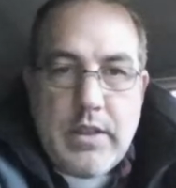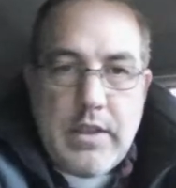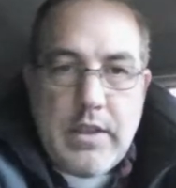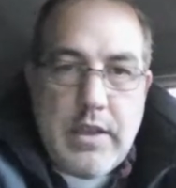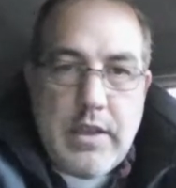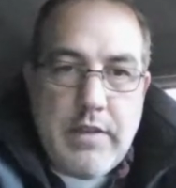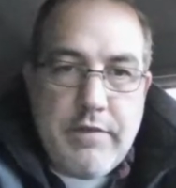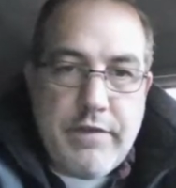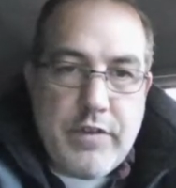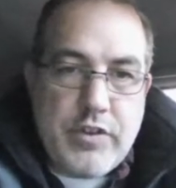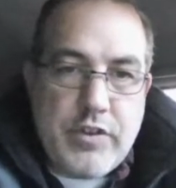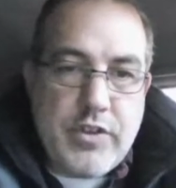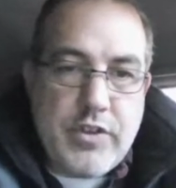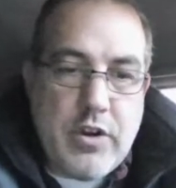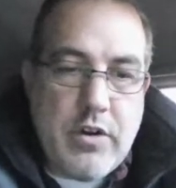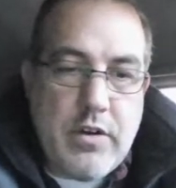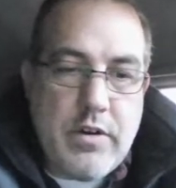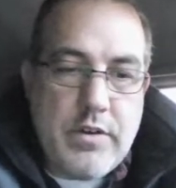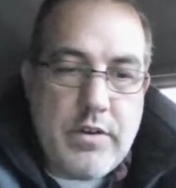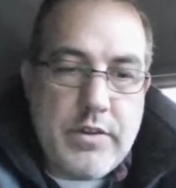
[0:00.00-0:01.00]
That for
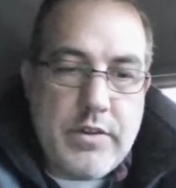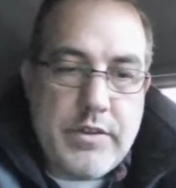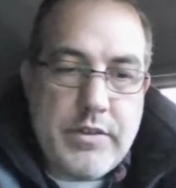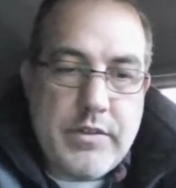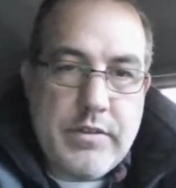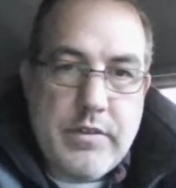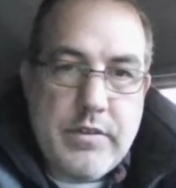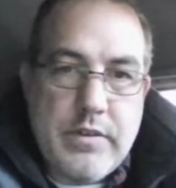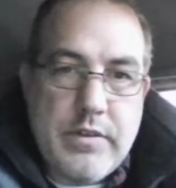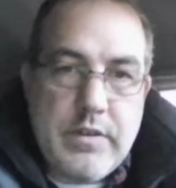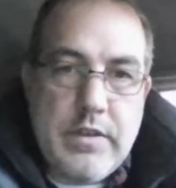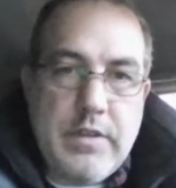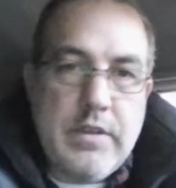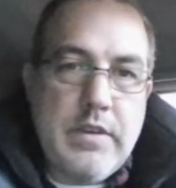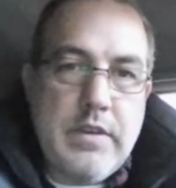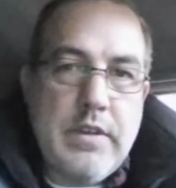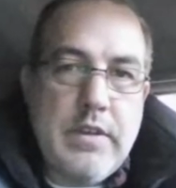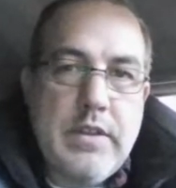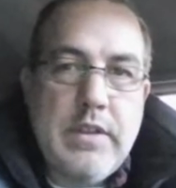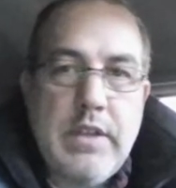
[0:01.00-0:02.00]
starters.
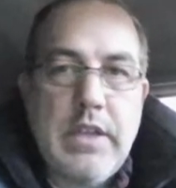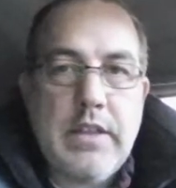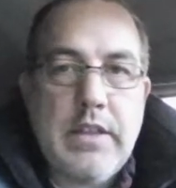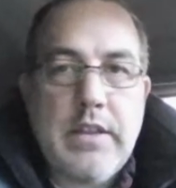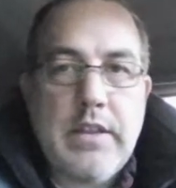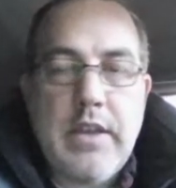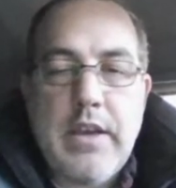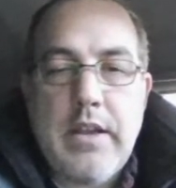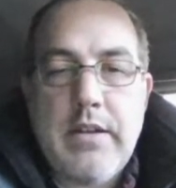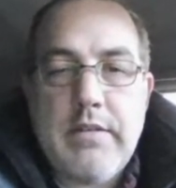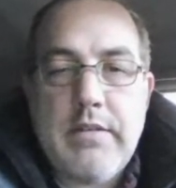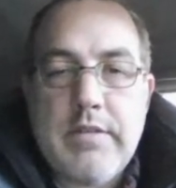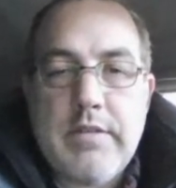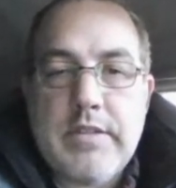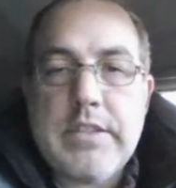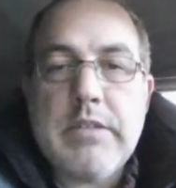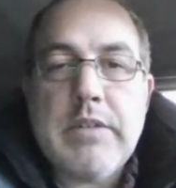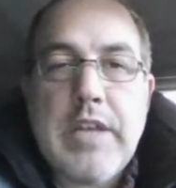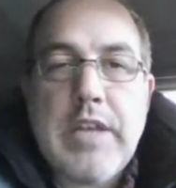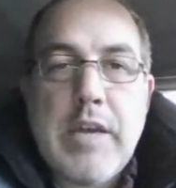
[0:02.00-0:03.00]
Hit that.
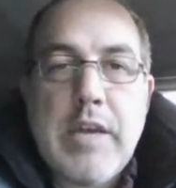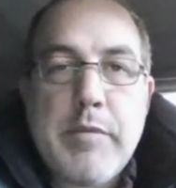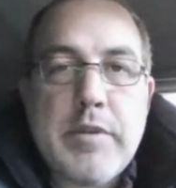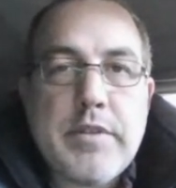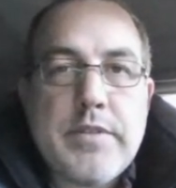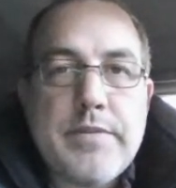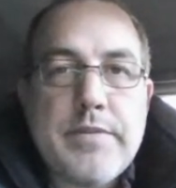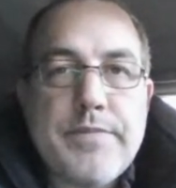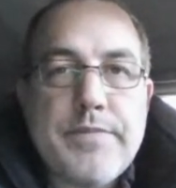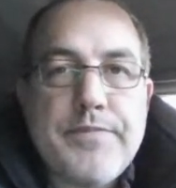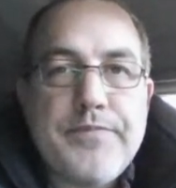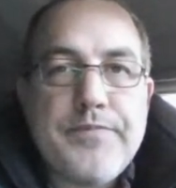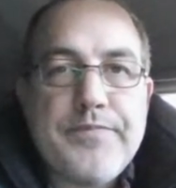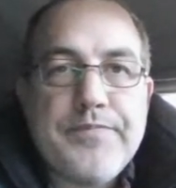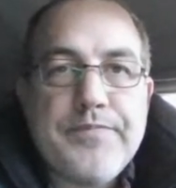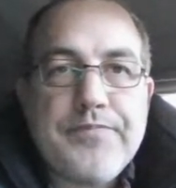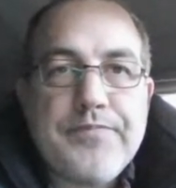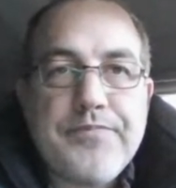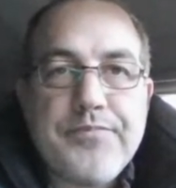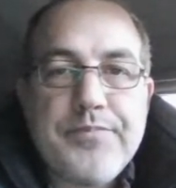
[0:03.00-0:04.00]
See what happens.
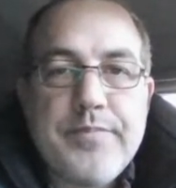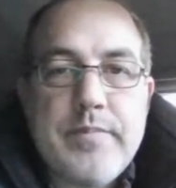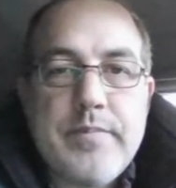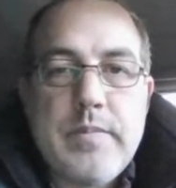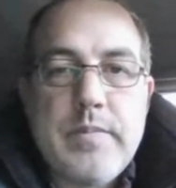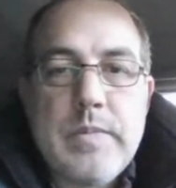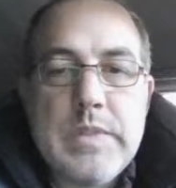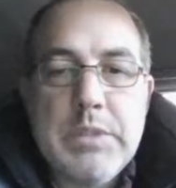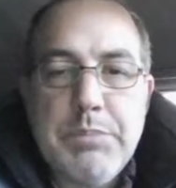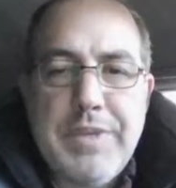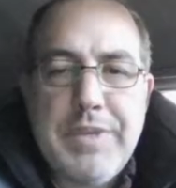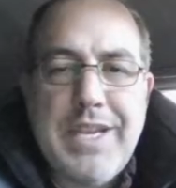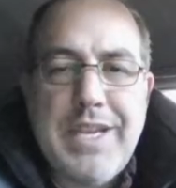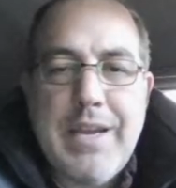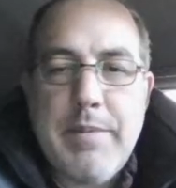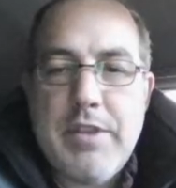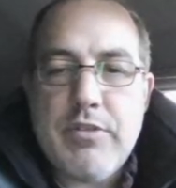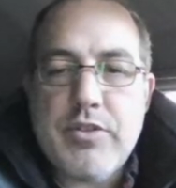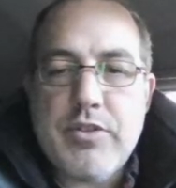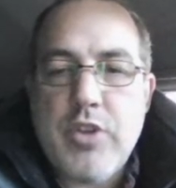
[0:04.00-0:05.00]
But
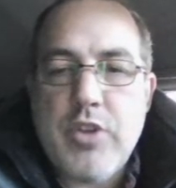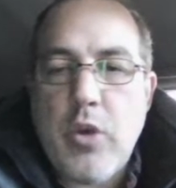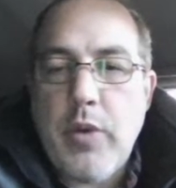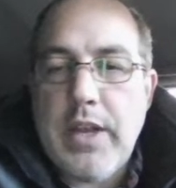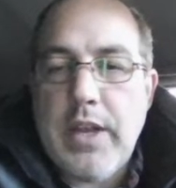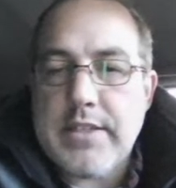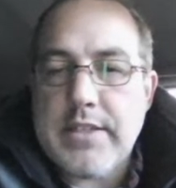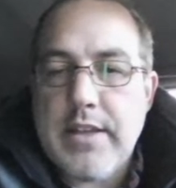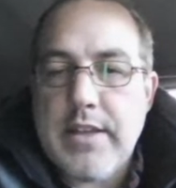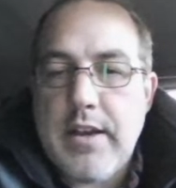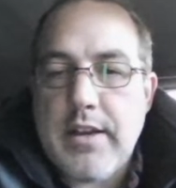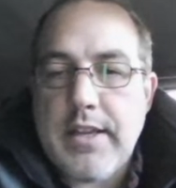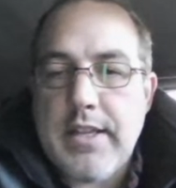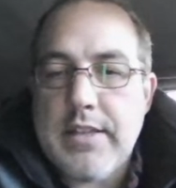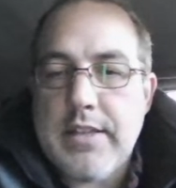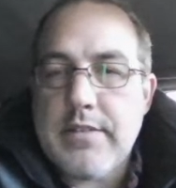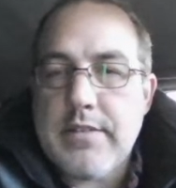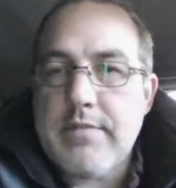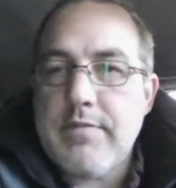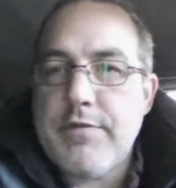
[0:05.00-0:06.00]
yeah, I mean, there's no way it's not
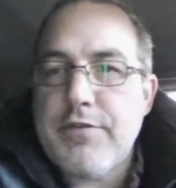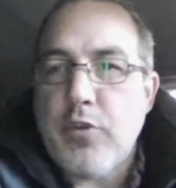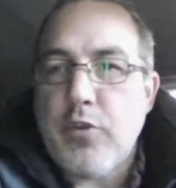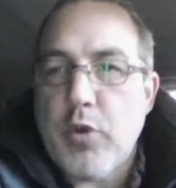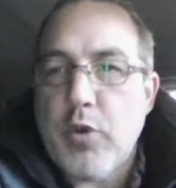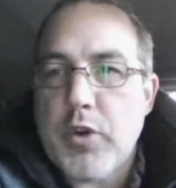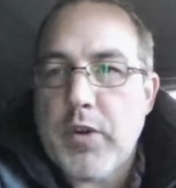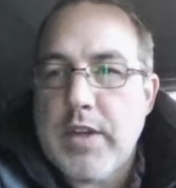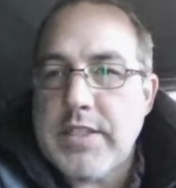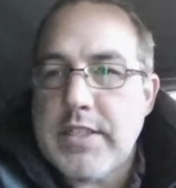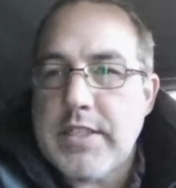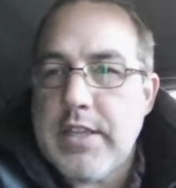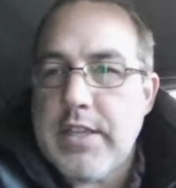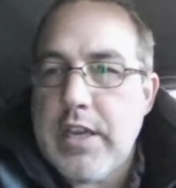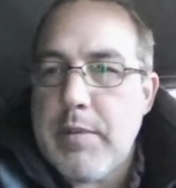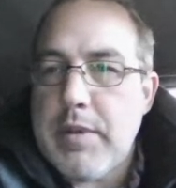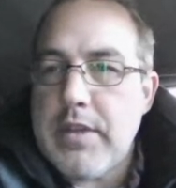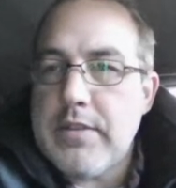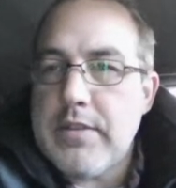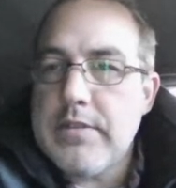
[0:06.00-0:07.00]
going to 4 degrees of
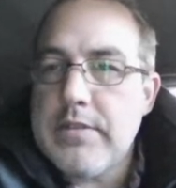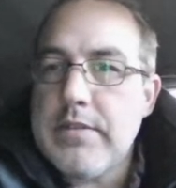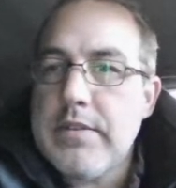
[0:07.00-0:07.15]
timing.